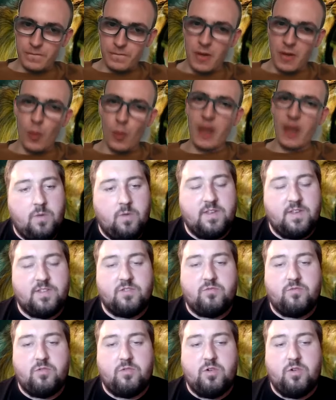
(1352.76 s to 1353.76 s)
and so where to
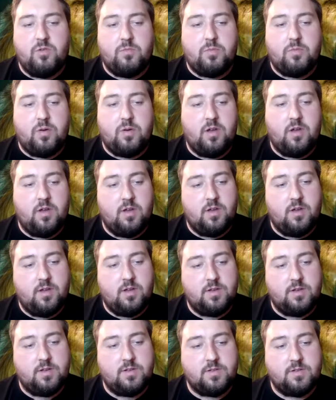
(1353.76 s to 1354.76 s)
find group, it.
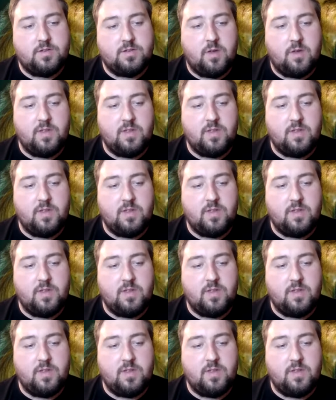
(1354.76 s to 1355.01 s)
So,